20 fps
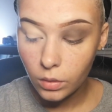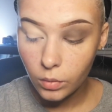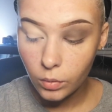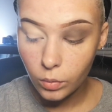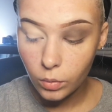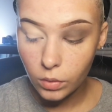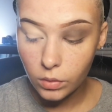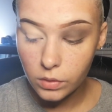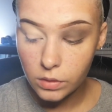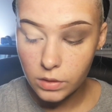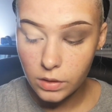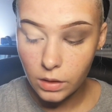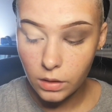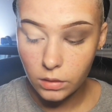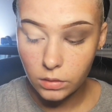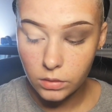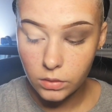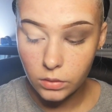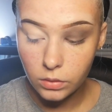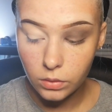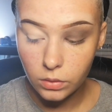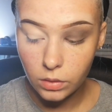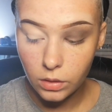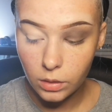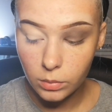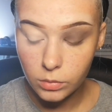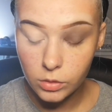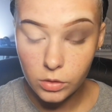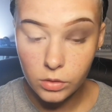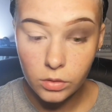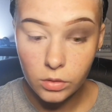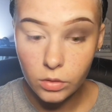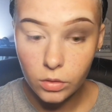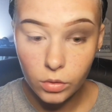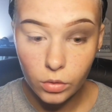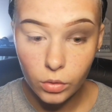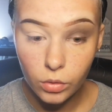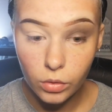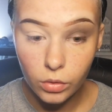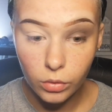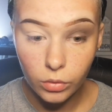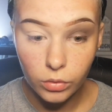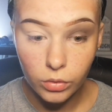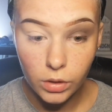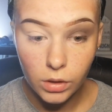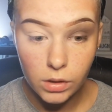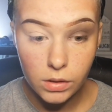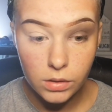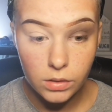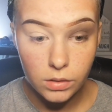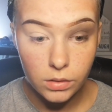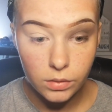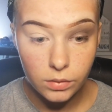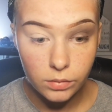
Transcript: Once that's done, I'm just going to cut the crease.